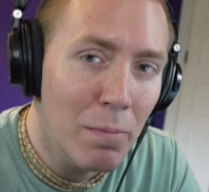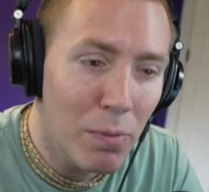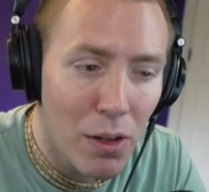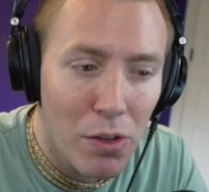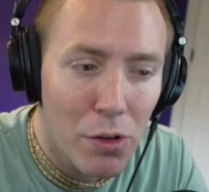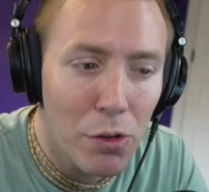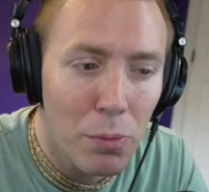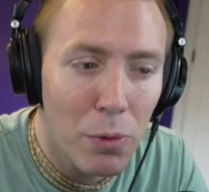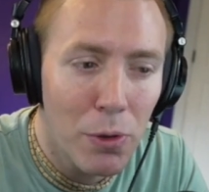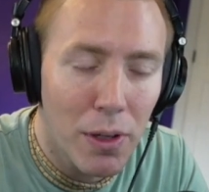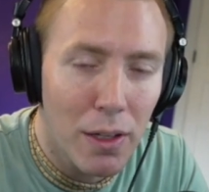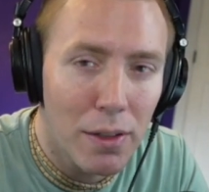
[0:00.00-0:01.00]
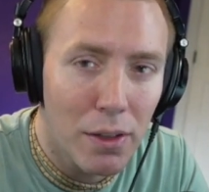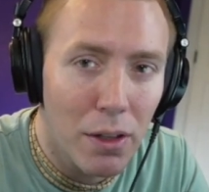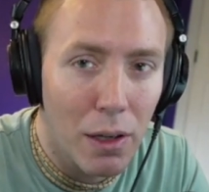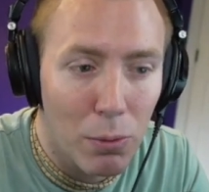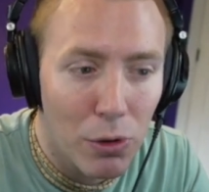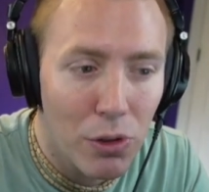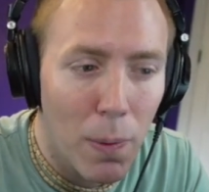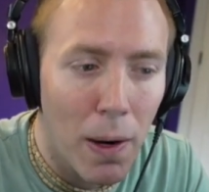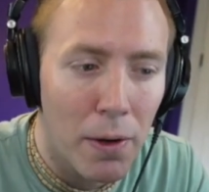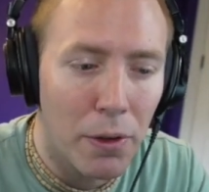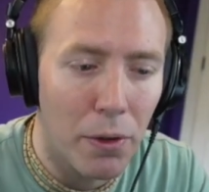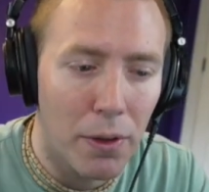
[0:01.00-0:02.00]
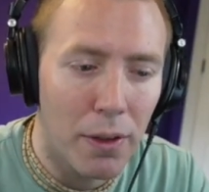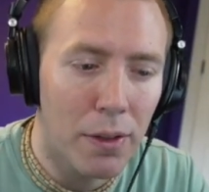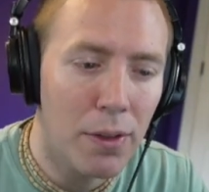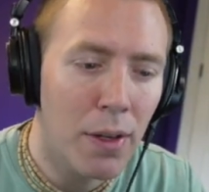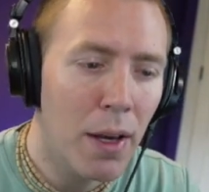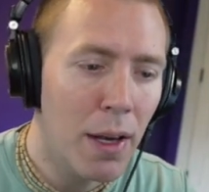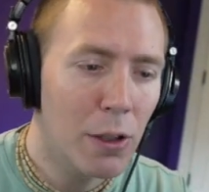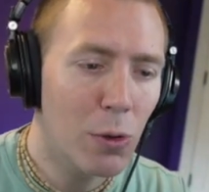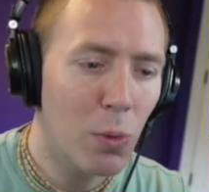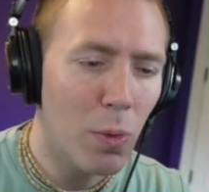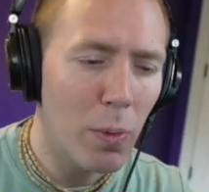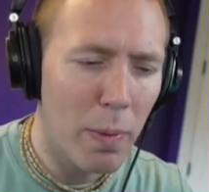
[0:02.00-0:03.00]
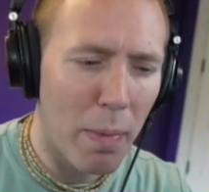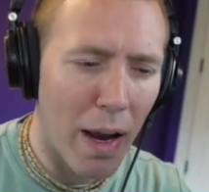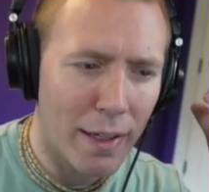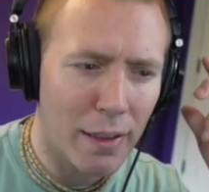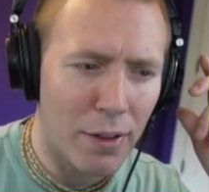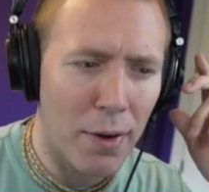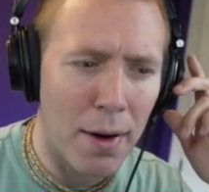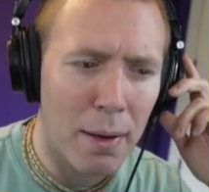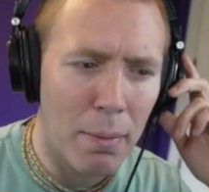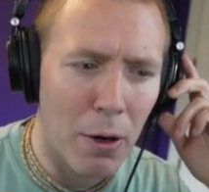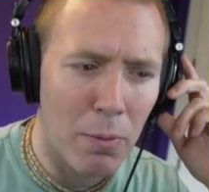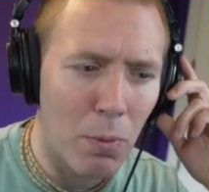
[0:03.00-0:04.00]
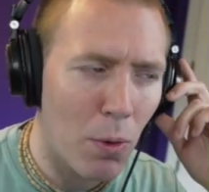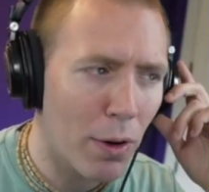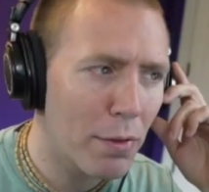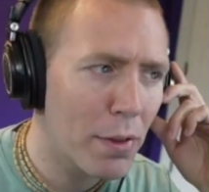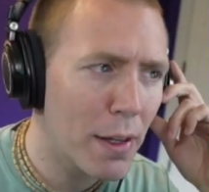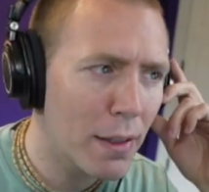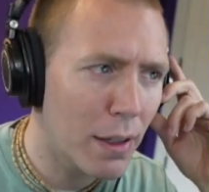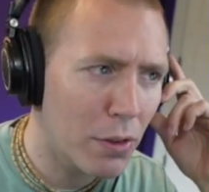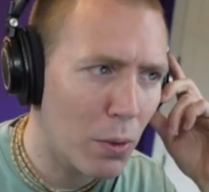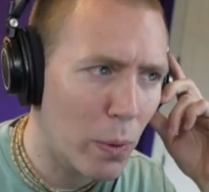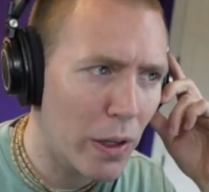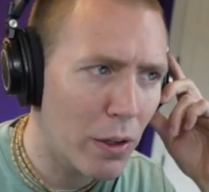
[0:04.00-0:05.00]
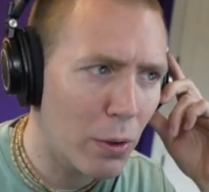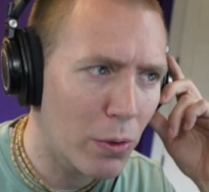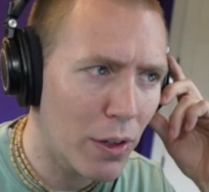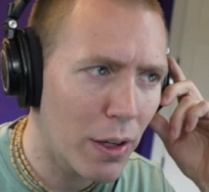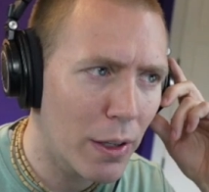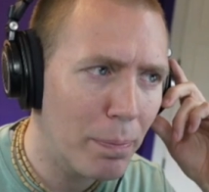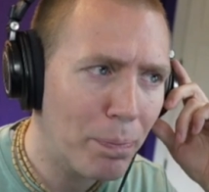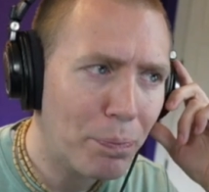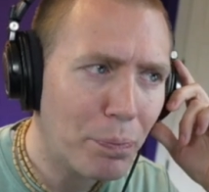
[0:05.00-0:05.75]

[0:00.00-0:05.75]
then the new moon on sunday will square uranus so we'll be back to talk about more of these as the week goes on